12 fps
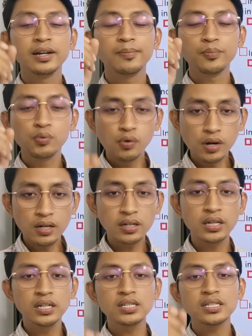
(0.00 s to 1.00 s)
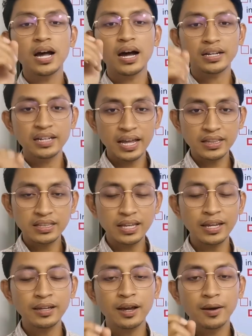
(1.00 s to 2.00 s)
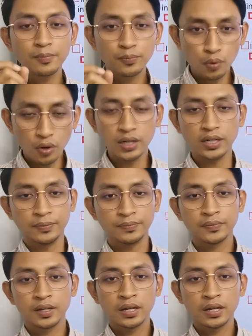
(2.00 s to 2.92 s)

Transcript: the poorest are getting poorer.